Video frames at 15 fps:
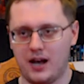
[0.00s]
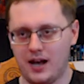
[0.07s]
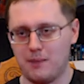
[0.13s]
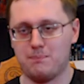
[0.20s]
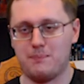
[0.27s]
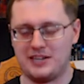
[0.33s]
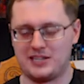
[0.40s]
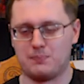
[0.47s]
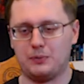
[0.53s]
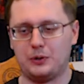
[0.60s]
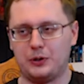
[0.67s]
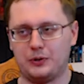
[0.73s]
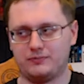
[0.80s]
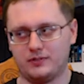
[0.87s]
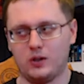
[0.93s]

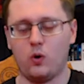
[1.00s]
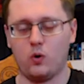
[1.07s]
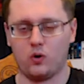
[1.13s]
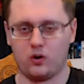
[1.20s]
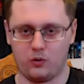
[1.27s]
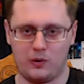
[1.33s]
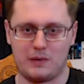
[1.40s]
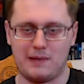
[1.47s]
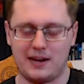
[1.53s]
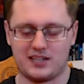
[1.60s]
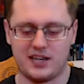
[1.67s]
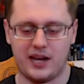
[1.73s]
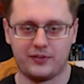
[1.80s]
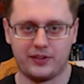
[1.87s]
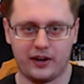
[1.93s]
abysmal horror remakes
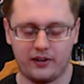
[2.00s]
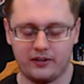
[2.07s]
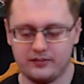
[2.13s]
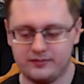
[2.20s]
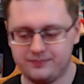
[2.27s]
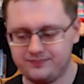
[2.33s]
out there.